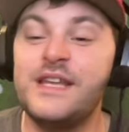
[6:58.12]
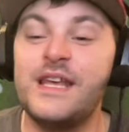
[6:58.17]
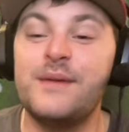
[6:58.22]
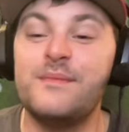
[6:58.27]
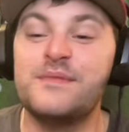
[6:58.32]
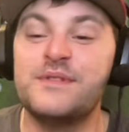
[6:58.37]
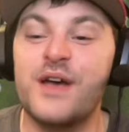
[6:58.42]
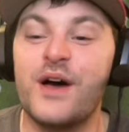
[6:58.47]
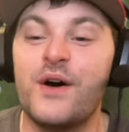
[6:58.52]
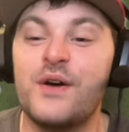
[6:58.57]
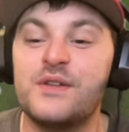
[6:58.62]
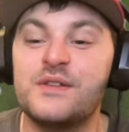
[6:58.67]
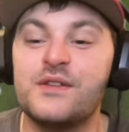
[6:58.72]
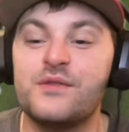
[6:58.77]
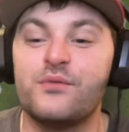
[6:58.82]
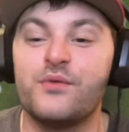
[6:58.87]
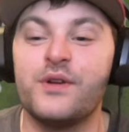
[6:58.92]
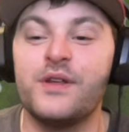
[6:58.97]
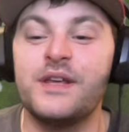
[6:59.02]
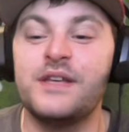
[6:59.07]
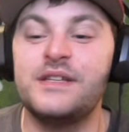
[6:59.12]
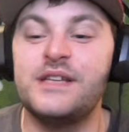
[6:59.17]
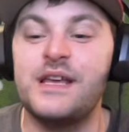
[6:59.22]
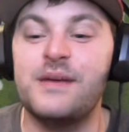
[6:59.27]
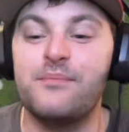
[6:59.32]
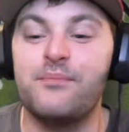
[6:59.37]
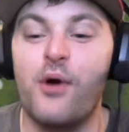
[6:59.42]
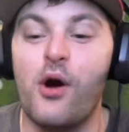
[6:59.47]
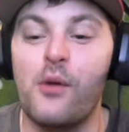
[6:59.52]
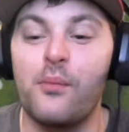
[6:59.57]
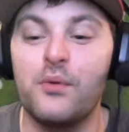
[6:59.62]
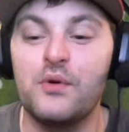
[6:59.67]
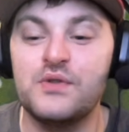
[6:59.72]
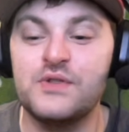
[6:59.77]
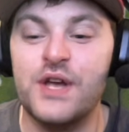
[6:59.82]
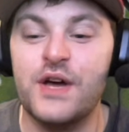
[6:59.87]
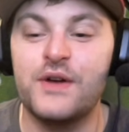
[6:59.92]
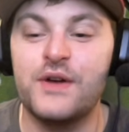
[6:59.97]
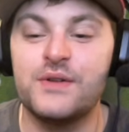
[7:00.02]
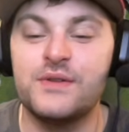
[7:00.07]
zones and really deep purple
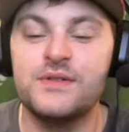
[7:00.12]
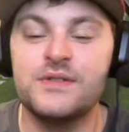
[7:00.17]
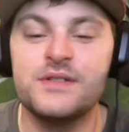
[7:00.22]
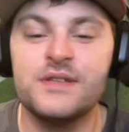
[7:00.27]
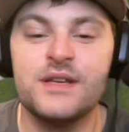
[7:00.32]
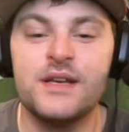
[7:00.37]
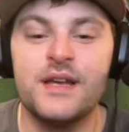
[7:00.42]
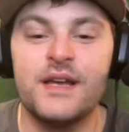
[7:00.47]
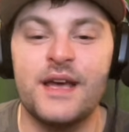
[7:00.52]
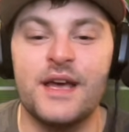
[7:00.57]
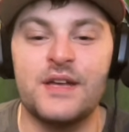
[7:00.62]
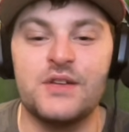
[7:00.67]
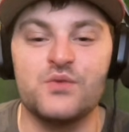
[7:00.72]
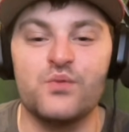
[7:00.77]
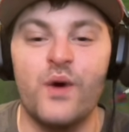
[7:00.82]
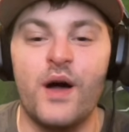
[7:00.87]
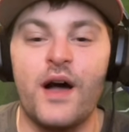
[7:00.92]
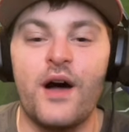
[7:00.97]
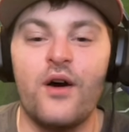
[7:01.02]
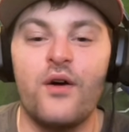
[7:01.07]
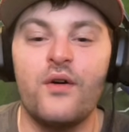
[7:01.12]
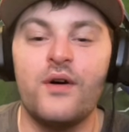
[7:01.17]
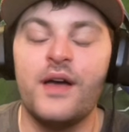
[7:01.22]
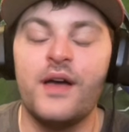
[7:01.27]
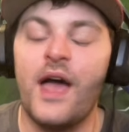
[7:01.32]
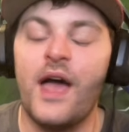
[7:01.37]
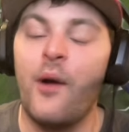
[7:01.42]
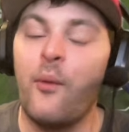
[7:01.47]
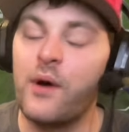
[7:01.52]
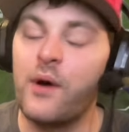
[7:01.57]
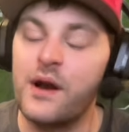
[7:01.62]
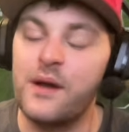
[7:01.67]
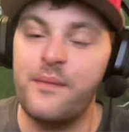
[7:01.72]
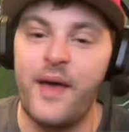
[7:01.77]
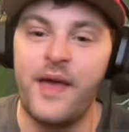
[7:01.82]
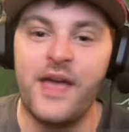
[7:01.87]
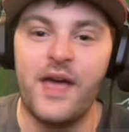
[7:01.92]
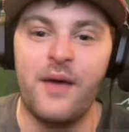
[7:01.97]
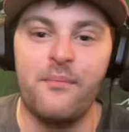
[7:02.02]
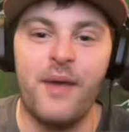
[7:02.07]
zones as well, and we're going
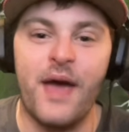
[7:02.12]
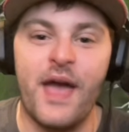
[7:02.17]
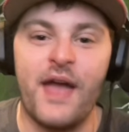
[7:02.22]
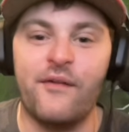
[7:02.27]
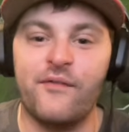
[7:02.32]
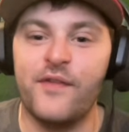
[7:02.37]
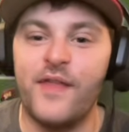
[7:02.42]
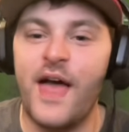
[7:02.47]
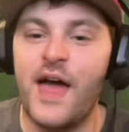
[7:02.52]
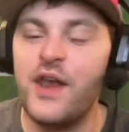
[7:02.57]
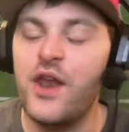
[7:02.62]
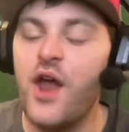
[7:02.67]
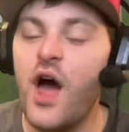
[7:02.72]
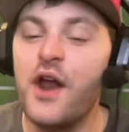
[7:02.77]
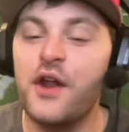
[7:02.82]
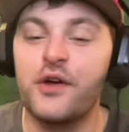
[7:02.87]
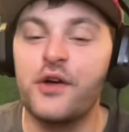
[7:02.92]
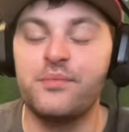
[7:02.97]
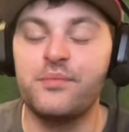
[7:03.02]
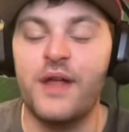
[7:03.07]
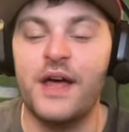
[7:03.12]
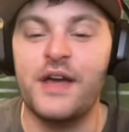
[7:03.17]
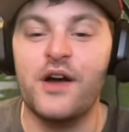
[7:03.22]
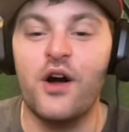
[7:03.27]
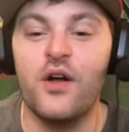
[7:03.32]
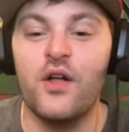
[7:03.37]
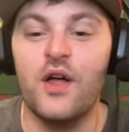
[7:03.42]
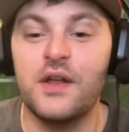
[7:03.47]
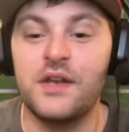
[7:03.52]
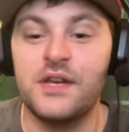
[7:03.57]
to make him pay for that. Not a good play call on